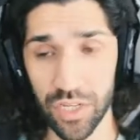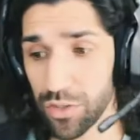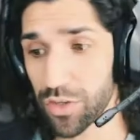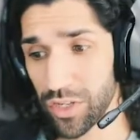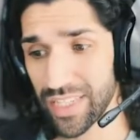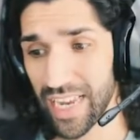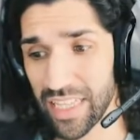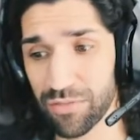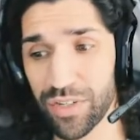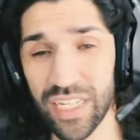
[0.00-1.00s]
You could
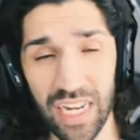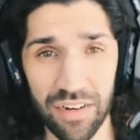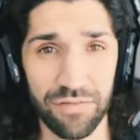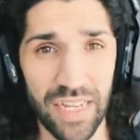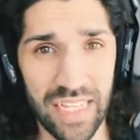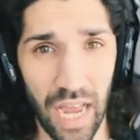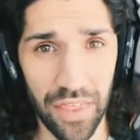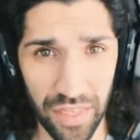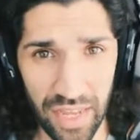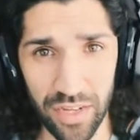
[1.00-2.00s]
take the resilient feat, I
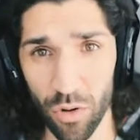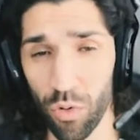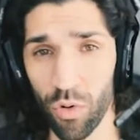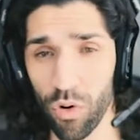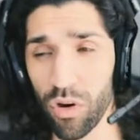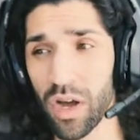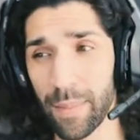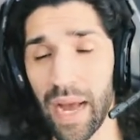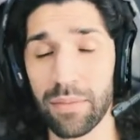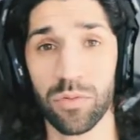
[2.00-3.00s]
think, or
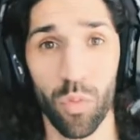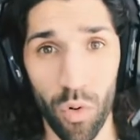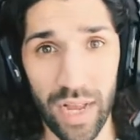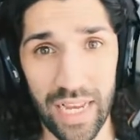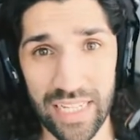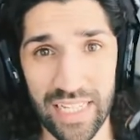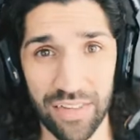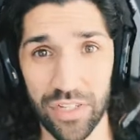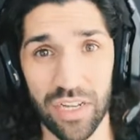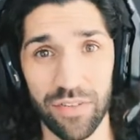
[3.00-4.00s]
perhaps warcast to
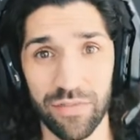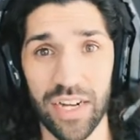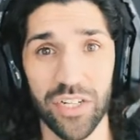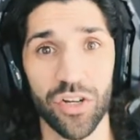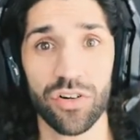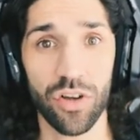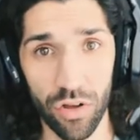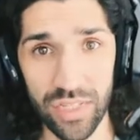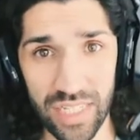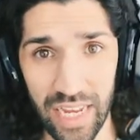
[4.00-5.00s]
give yourself an advantage on
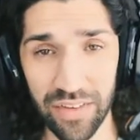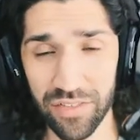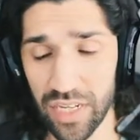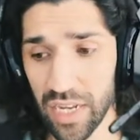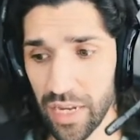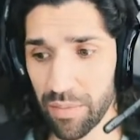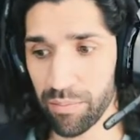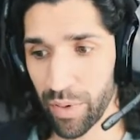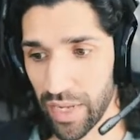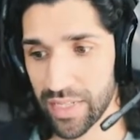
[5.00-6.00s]
con saves,
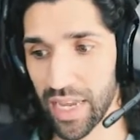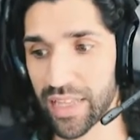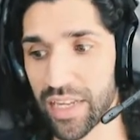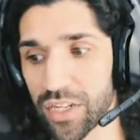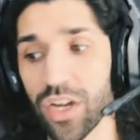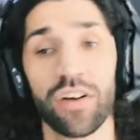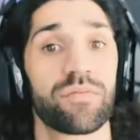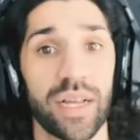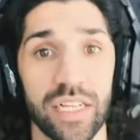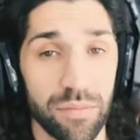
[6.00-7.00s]
but I think
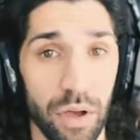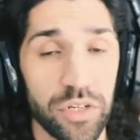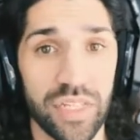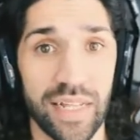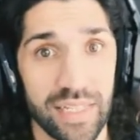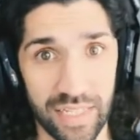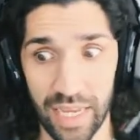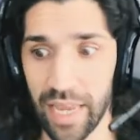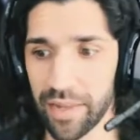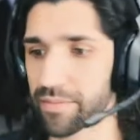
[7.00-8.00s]
tough makes the most sense
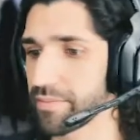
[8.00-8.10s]
here.